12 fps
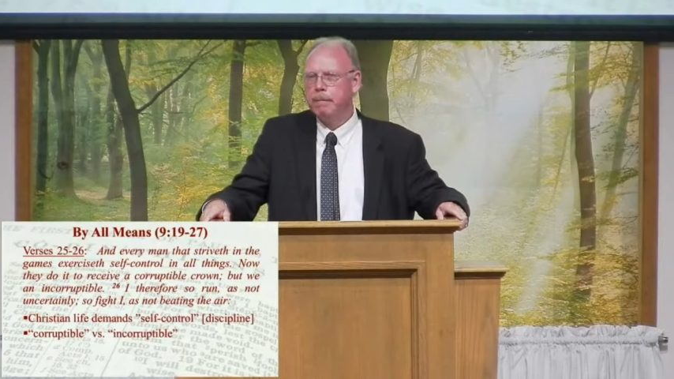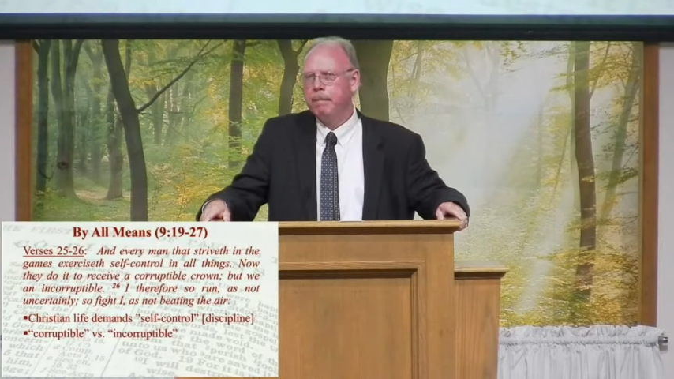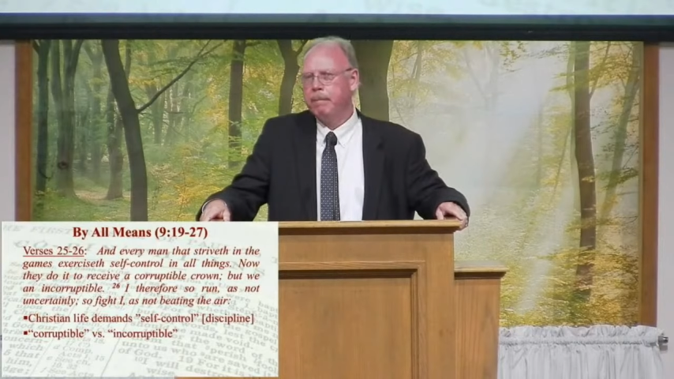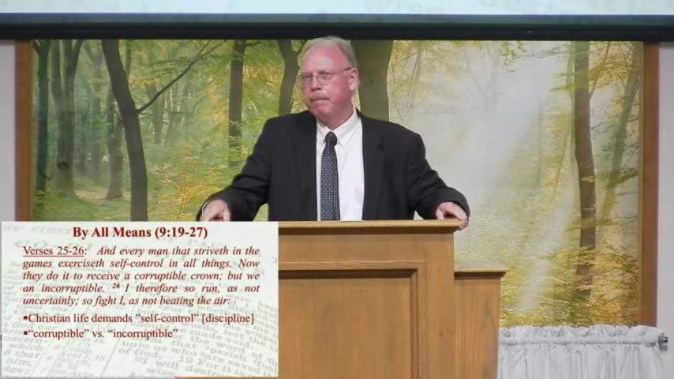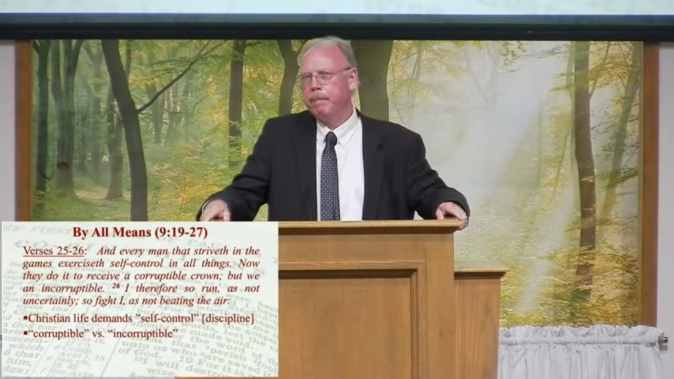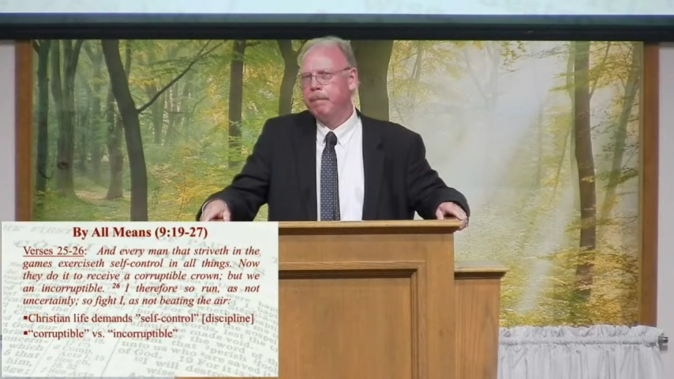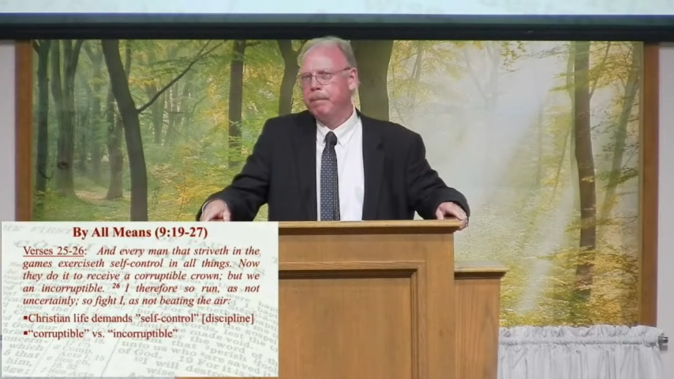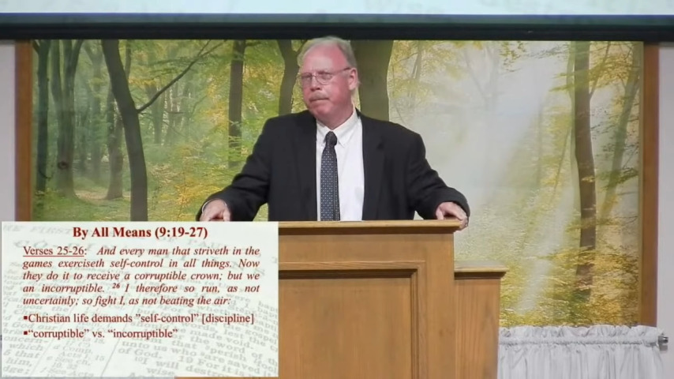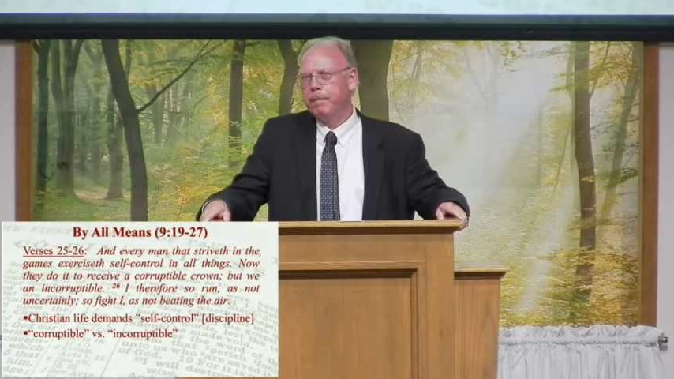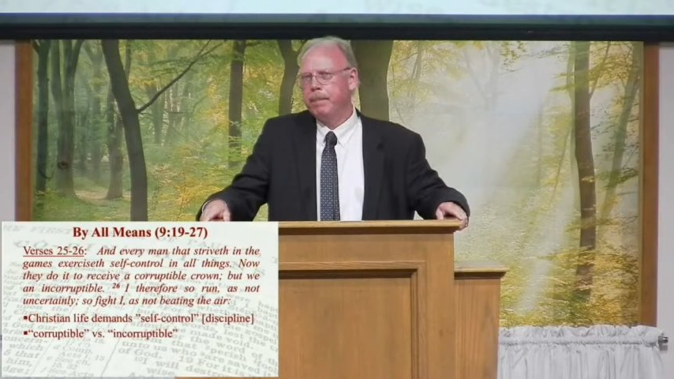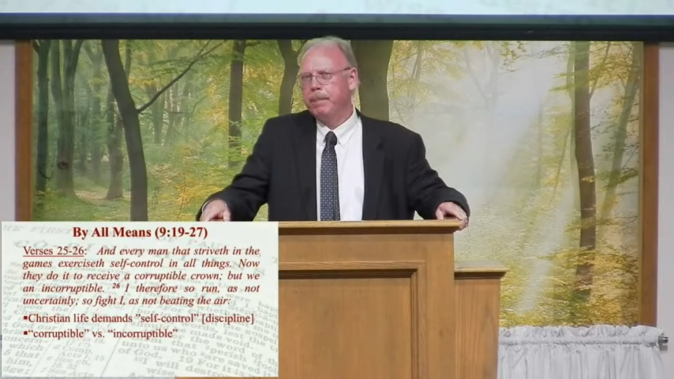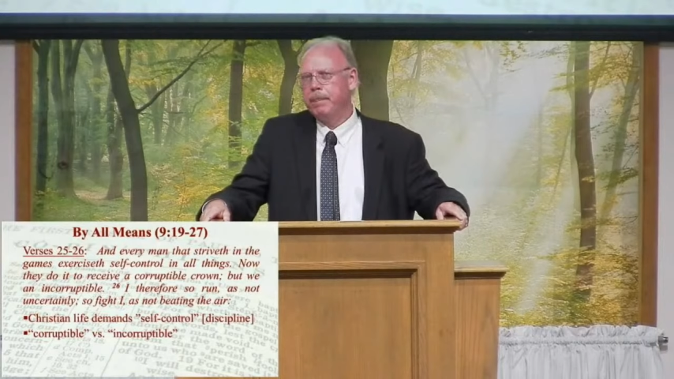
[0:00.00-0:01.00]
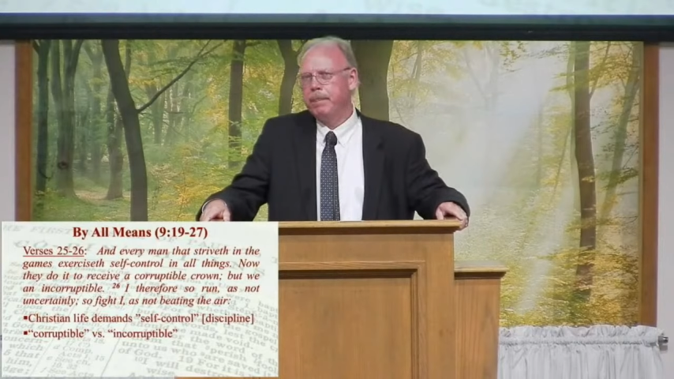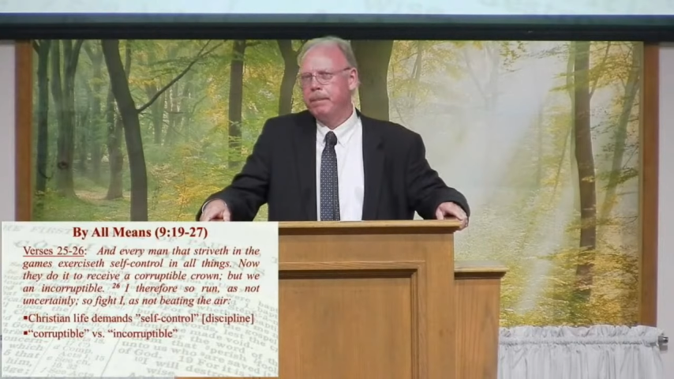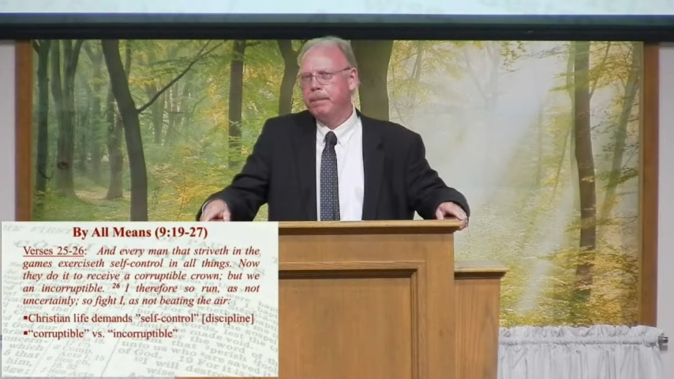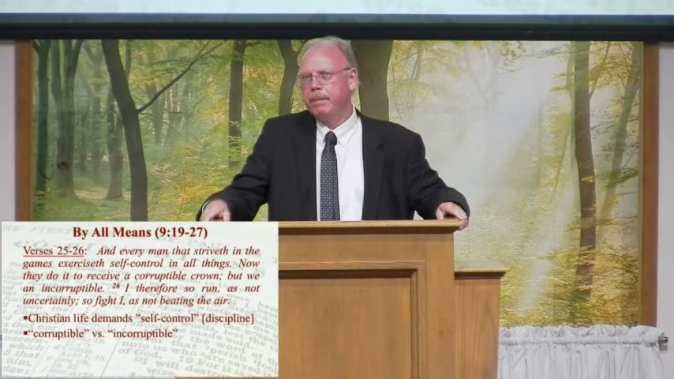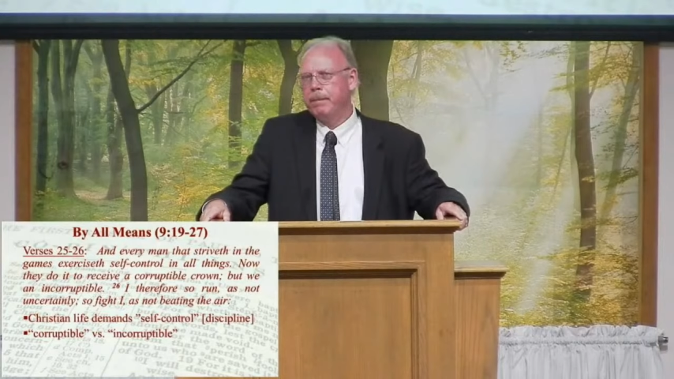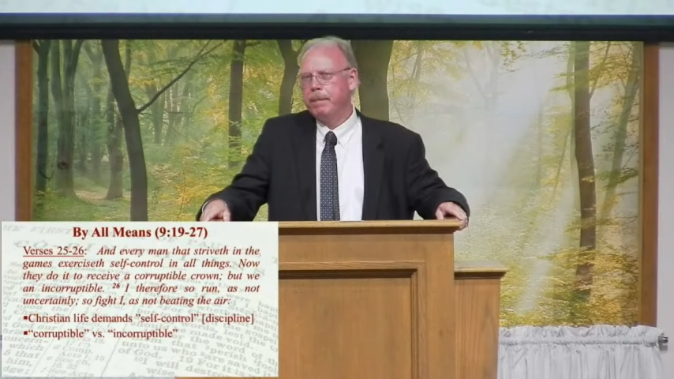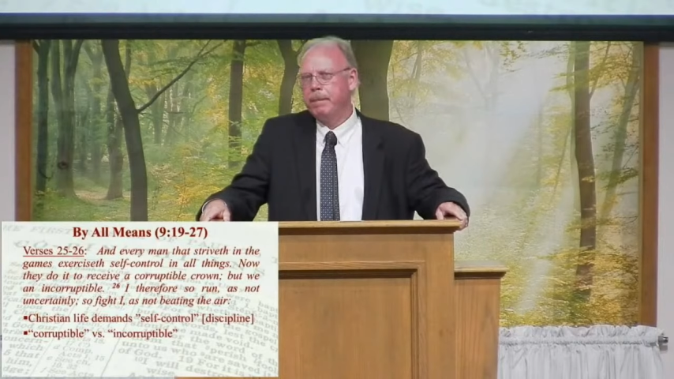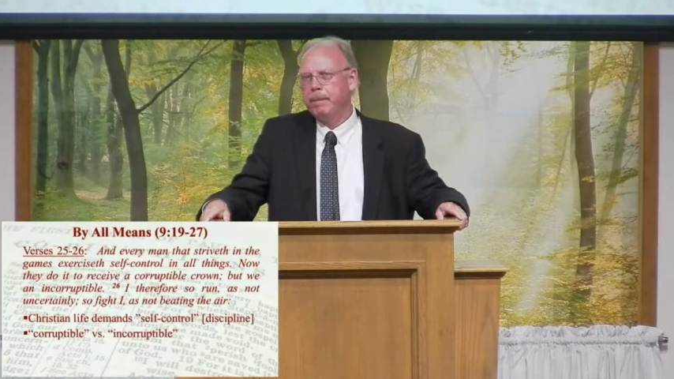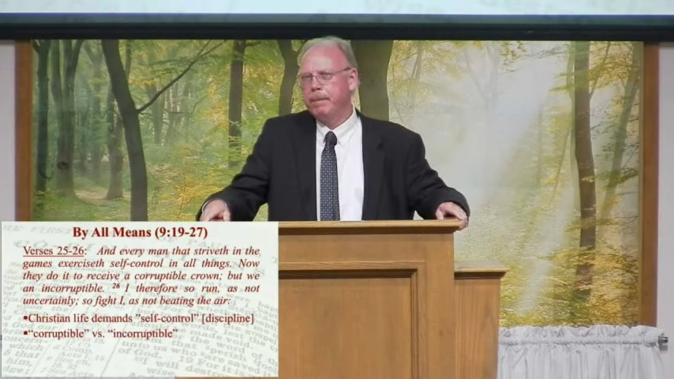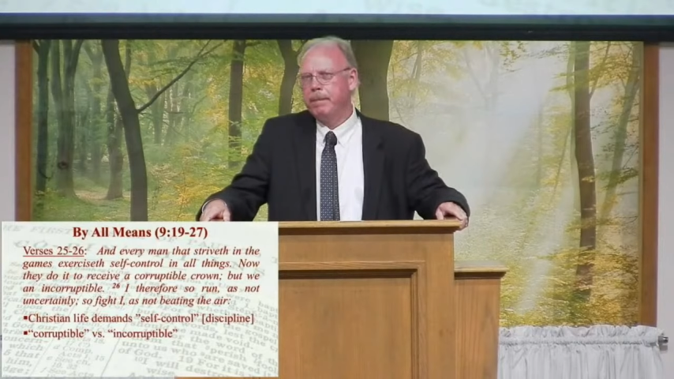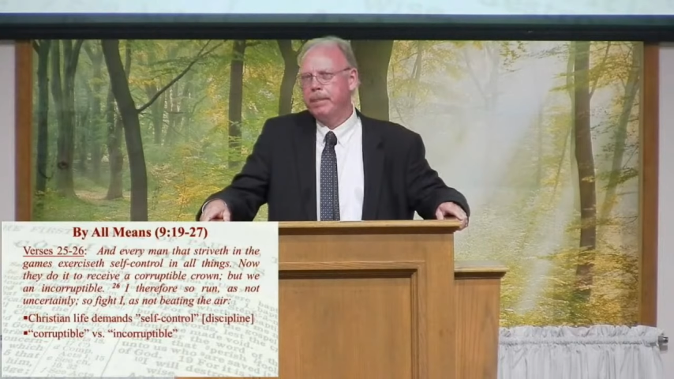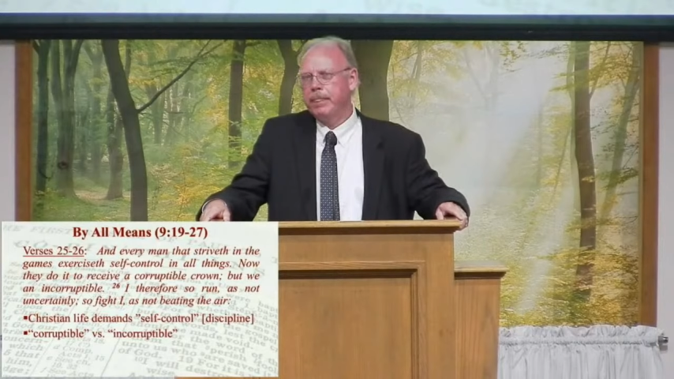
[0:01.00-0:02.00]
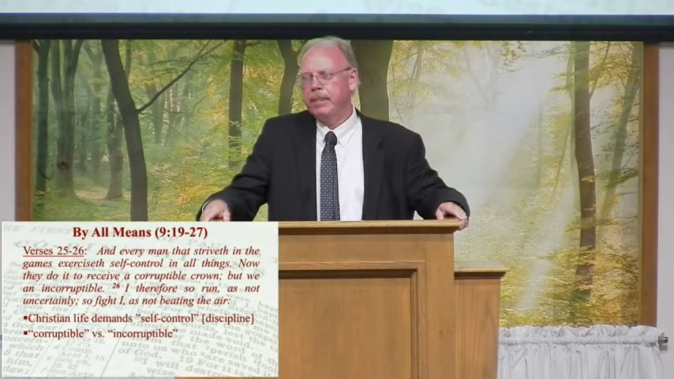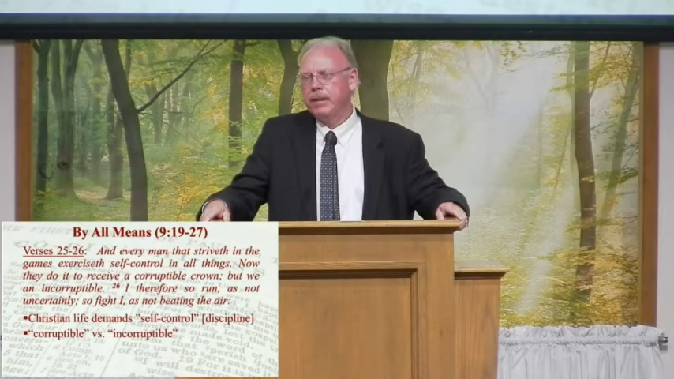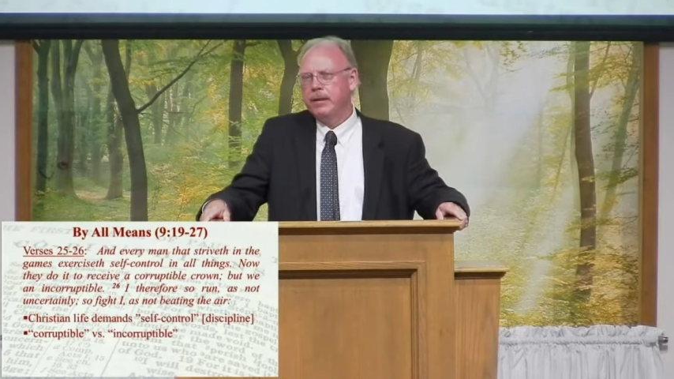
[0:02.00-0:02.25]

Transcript: (no one is talking)